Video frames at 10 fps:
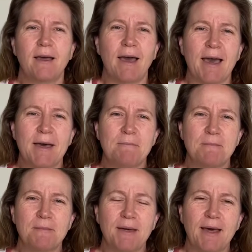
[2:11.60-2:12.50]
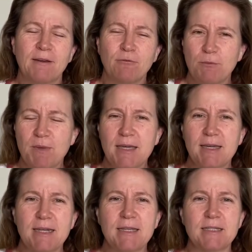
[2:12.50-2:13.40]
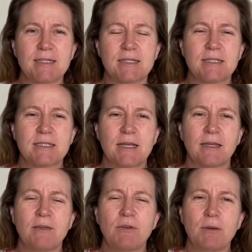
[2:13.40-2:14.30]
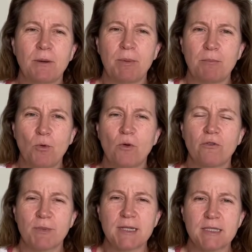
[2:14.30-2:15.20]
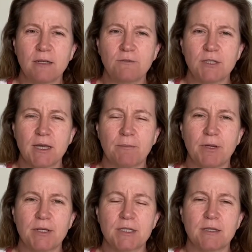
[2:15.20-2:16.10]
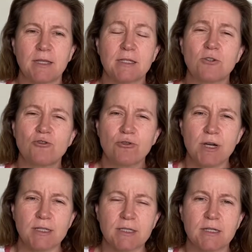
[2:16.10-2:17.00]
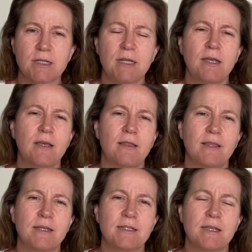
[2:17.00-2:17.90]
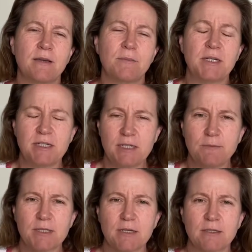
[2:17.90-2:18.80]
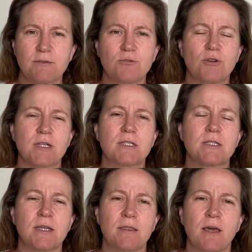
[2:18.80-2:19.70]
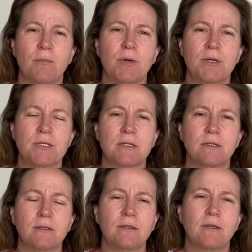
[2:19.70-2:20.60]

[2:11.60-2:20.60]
And for me, it is. It's giving a bit more of myself to that person. There's a trust. There's a deep sense of trust in that person.